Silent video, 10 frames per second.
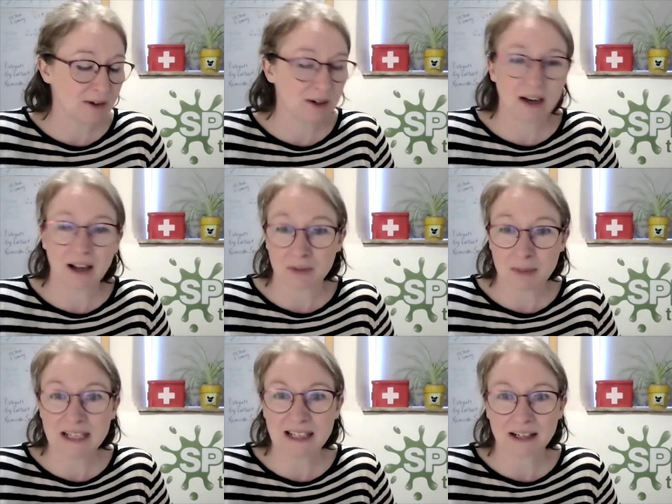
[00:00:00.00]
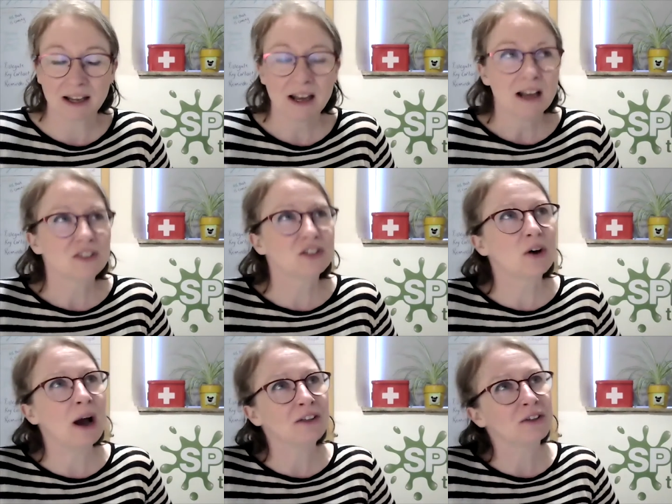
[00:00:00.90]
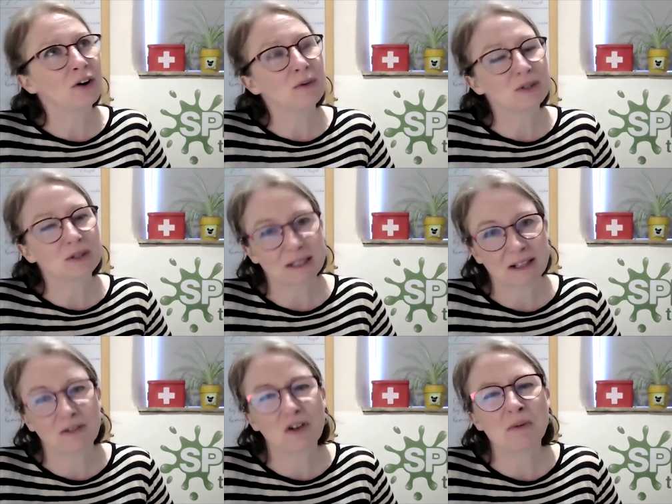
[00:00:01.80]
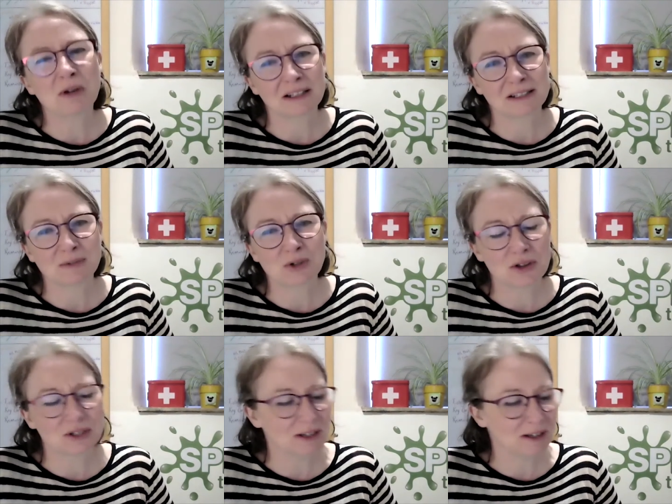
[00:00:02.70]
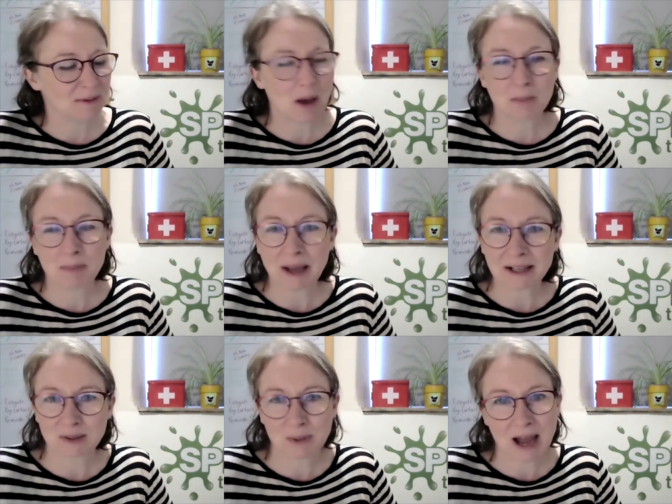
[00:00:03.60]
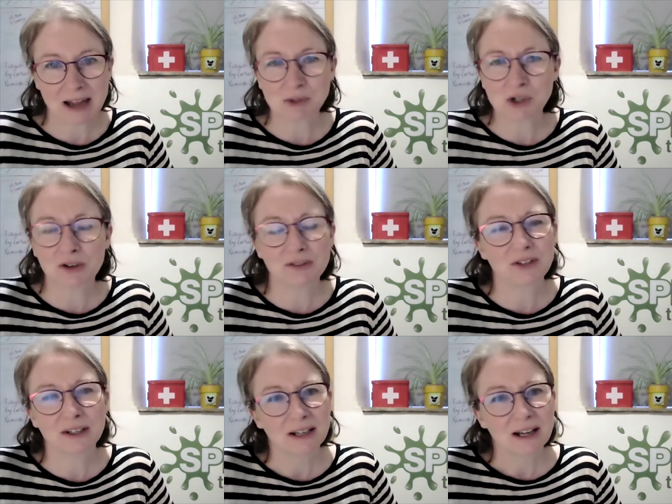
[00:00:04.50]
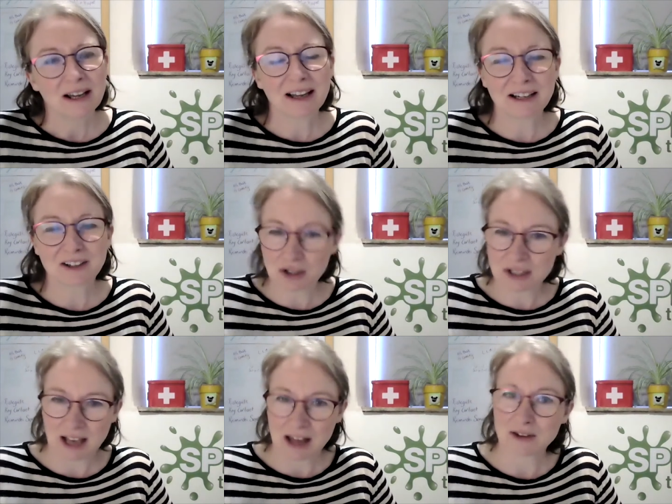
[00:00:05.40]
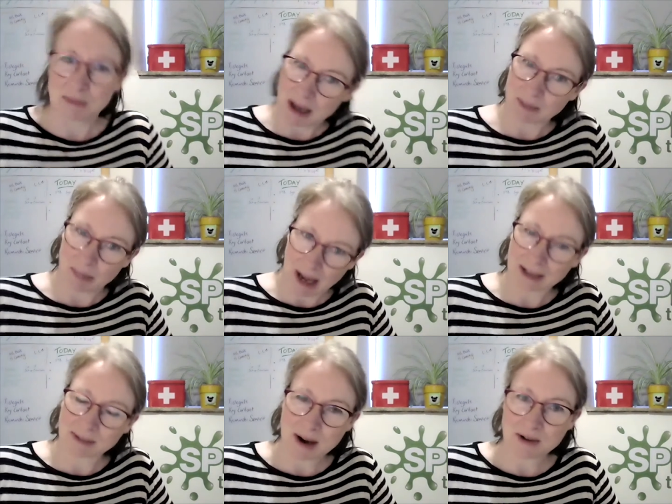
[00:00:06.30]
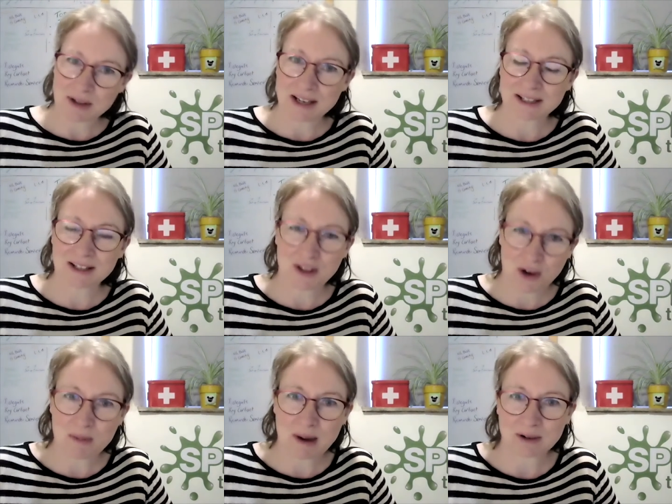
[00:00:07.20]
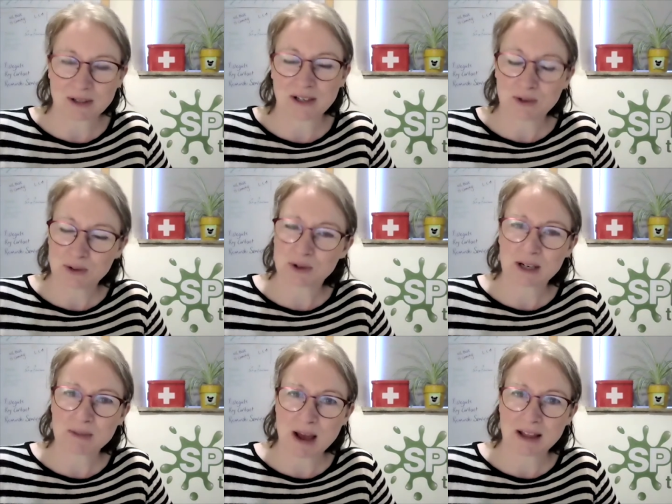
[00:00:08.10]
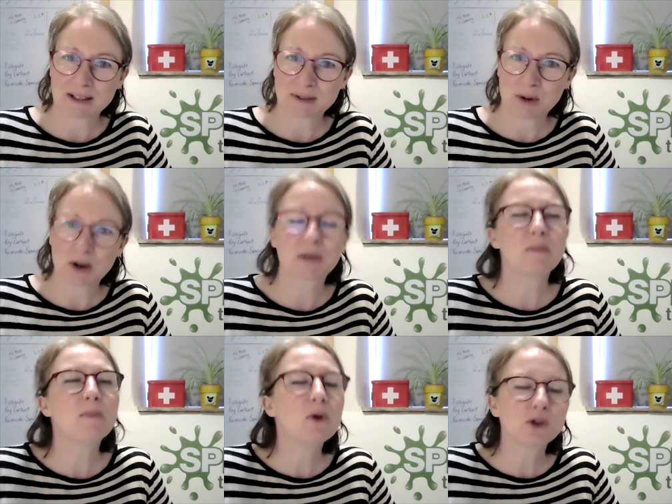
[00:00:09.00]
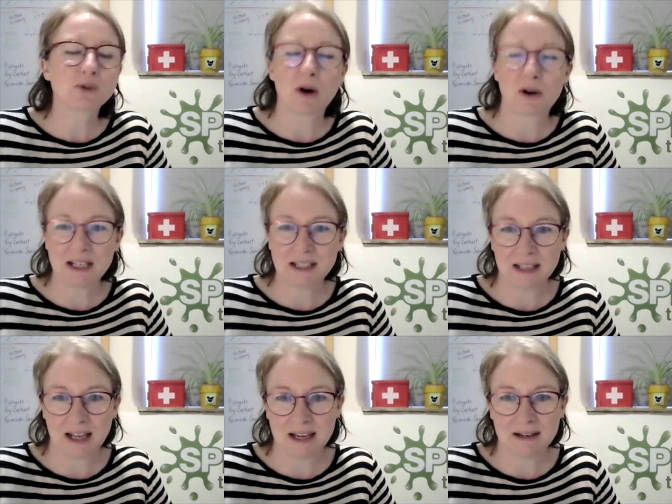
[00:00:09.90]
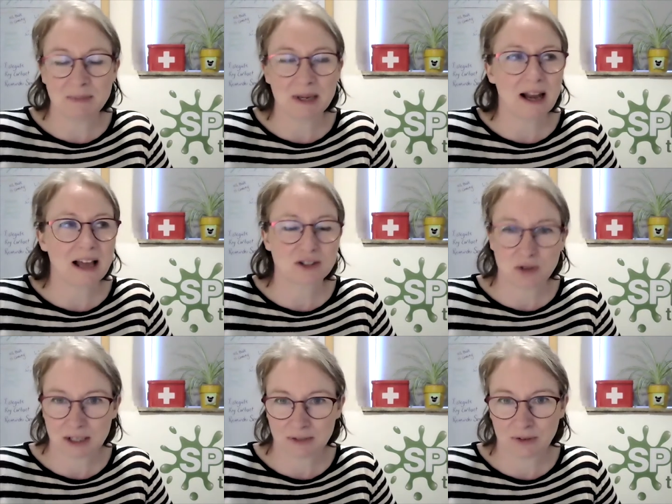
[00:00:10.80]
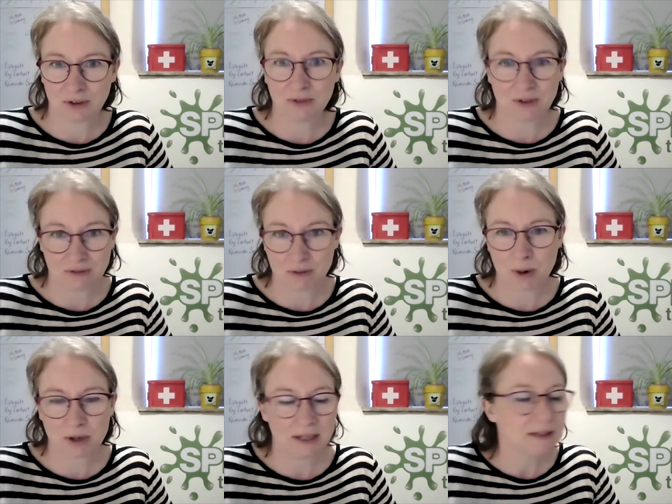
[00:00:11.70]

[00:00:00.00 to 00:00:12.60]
like comedic. So I thought to myself, come on lads, I'm sure there's a better way. I'm sure if you kind of got together and made a plan about this and thought about it, you could really make this work much more easily and be less stressful for everybody.